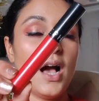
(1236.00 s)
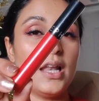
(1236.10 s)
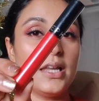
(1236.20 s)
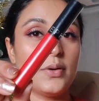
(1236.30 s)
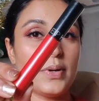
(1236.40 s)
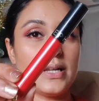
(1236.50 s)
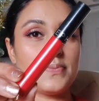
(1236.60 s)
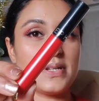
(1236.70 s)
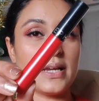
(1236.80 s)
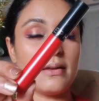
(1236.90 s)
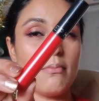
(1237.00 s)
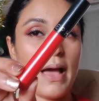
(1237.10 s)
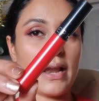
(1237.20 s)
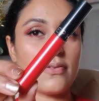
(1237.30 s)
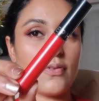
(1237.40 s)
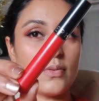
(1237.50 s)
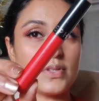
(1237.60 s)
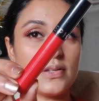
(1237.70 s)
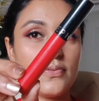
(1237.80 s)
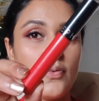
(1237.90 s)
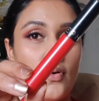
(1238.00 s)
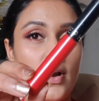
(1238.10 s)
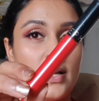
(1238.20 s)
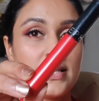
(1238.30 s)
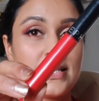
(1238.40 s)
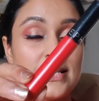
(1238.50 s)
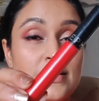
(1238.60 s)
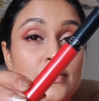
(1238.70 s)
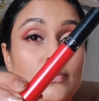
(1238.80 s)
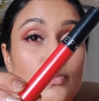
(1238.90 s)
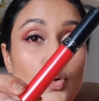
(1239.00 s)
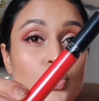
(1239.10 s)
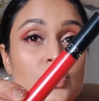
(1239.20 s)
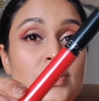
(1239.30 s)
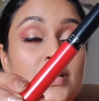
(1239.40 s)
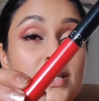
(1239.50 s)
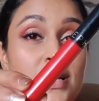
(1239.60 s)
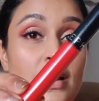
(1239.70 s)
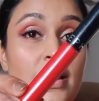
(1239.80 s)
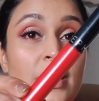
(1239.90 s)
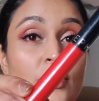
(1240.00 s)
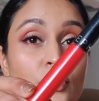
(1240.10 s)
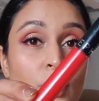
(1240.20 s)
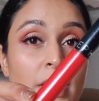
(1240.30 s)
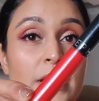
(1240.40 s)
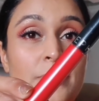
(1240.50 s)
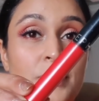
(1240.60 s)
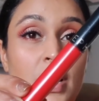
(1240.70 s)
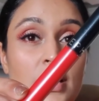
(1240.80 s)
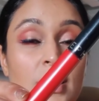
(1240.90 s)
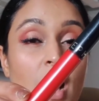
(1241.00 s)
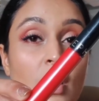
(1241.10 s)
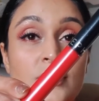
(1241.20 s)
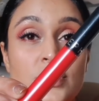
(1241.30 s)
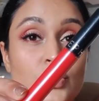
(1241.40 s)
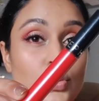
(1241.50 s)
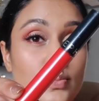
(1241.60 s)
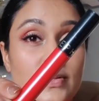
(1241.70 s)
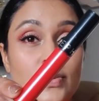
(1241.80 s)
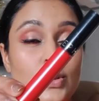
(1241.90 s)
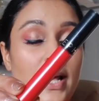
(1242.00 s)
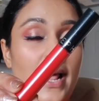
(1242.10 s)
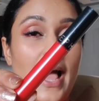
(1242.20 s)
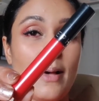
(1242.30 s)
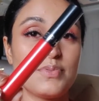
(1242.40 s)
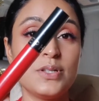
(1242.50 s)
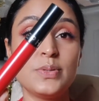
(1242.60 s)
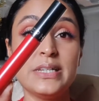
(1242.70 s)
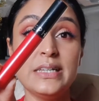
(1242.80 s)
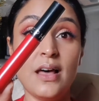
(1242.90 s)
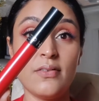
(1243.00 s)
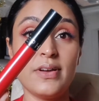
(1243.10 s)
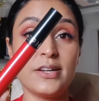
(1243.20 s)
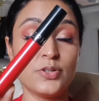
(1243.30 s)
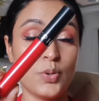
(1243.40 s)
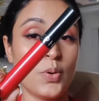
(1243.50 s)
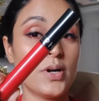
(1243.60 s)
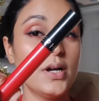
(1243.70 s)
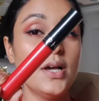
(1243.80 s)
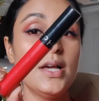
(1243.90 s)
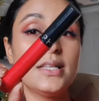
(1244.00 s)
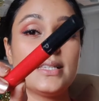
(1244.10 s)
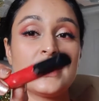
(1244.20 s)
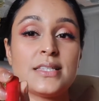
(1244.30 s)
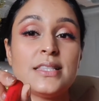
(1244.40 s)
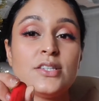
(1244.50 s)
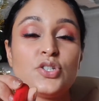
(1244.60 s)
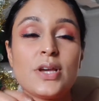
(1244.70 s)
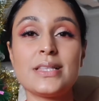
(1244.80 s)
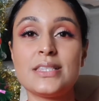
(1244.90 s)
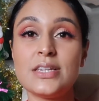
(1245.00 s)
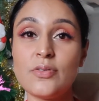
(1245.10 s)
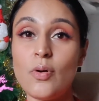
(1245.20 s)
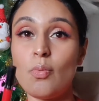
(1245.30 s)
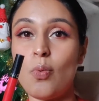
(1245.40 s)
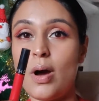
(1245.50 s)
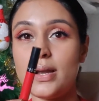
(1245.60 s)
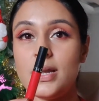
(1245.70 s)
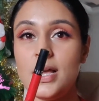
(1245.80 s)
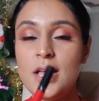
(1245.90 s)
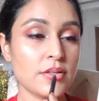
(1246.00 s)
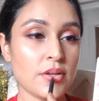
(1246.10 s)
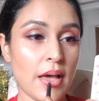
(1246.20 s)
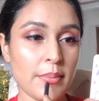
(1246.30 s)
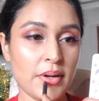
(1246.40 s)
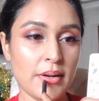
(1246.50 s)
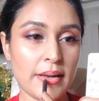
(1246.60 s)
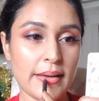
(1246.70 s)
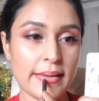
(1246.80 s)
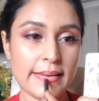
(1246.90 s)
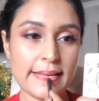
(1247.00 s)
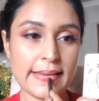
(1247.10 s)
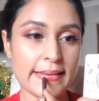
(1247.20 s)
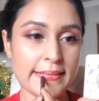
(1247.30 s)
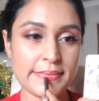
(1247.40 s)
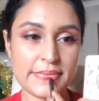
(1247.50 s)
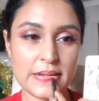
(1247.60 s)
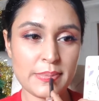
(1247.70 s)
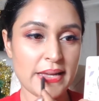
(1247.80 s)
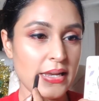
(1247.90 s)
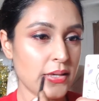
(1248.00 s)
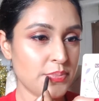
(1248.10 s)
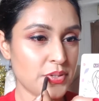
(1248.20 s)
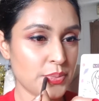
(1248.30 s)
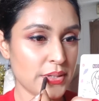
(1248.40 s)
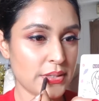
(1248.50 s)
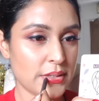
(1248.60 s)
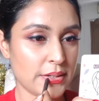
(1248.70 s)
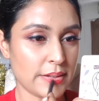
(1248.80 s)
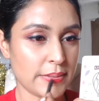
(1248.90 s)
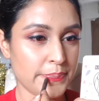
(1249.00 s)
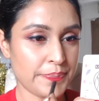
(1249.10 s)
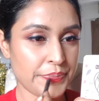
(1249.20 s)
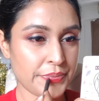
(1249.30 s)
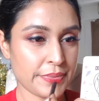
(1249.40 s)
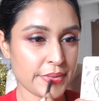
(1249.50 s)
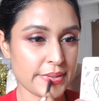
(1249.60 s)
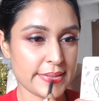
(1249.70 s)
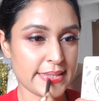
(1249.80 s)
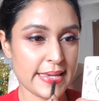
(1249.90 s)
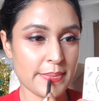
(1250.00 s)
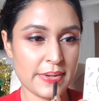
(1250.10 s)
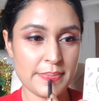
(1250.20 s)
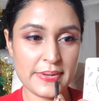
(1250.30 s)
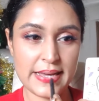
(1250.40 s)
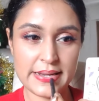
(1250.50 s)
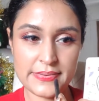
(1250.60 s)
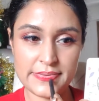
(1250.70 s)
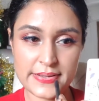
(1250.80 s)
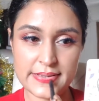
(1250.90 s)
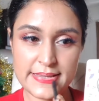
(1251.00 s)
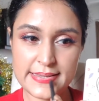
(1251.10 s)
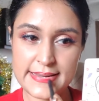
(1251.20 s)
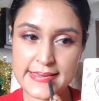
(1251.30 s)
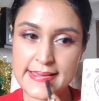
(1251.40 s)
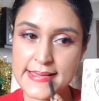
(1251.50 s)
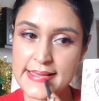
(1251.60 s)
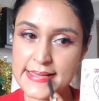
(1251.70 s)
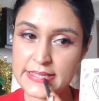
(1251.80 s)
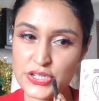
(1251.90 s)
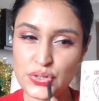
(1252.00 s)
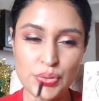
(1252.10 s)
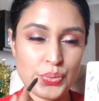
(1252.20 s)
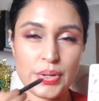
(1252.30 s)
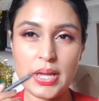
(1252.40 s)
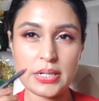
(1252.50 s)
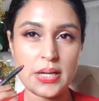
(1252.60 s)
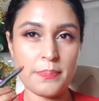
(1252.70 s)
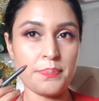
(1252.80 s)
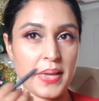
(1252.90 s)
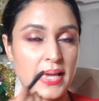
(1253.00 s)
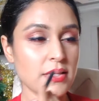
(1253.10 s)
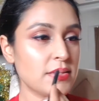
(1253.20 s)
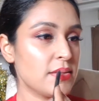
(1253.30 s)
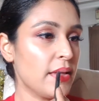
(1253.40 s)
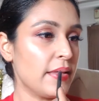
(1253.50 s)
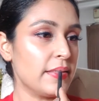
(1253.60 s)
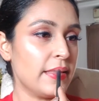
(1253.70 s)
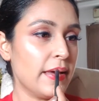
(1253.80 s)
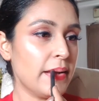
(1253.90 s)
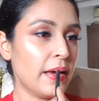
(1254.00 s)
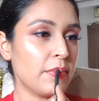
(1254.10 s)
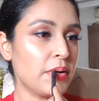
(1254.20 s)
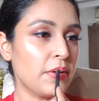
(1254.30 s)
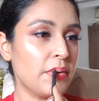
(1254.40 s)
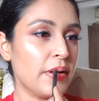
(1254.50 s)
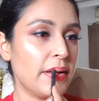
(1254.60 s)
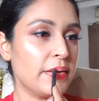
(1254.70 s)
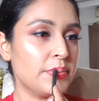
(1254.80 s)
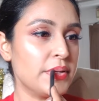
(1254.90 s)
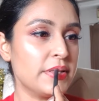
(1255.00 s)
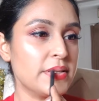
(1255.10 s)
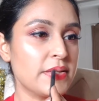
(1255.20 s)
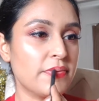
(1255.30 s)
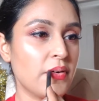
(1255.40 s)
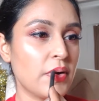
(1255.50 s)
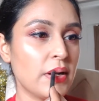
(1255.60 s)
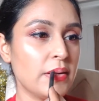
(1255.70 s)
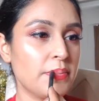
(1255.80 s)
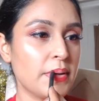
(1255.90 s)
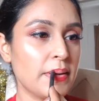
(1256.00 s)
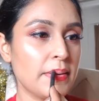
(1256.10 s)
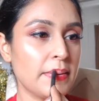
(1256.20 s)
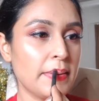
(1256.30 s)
a liquid lipstick in matte from Sephora. This is the most stunning red lip color after Ruby Woo that I absolutely love and adore. This is in the shade 01. So I'm going to line and fill my lips with the same lip liner first, just to create a base, and then I'm going to go ahead with the Sephora lip color.